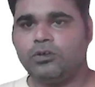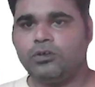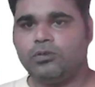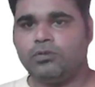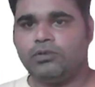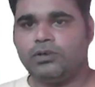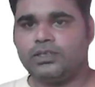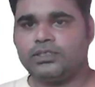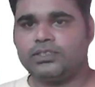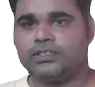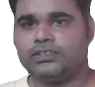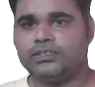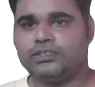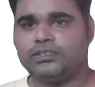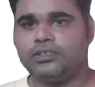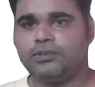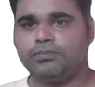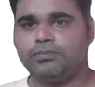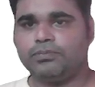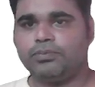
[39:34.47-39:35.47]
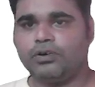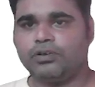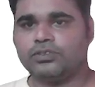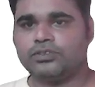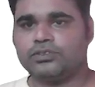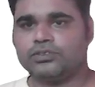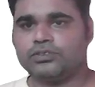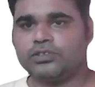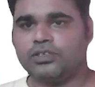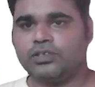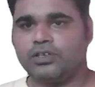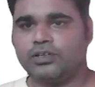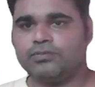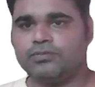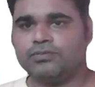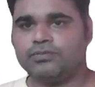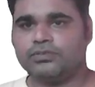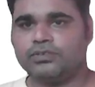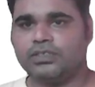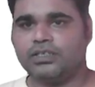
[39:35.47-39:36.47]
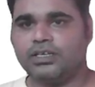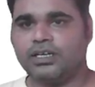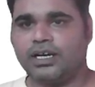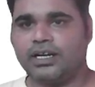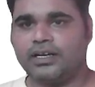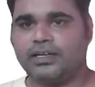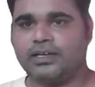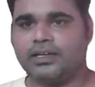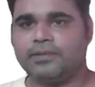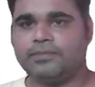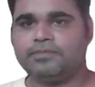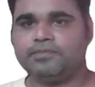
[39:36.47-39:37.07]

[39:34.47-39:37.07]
What is the function of grana?